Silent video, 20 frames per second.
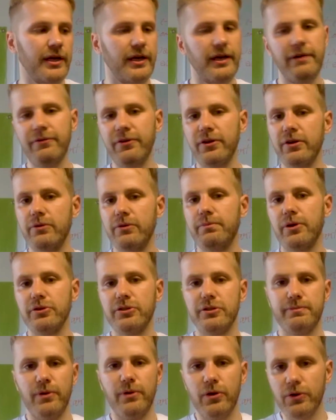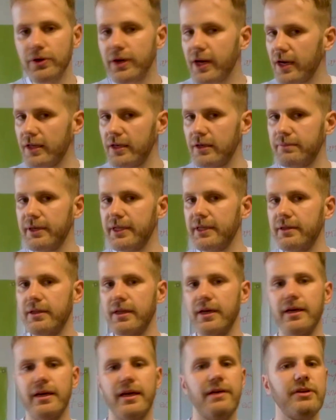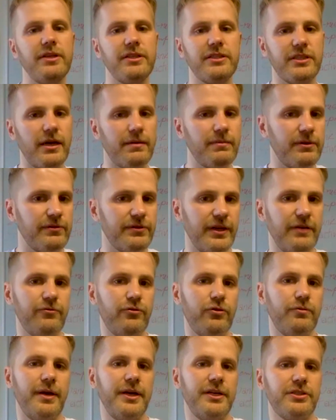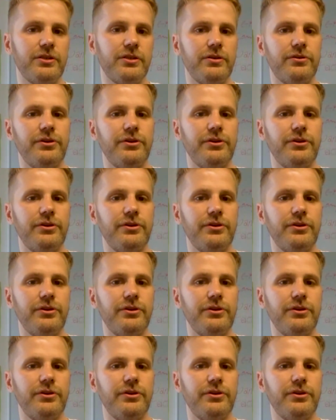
If you postpone a little bit giving some of the information,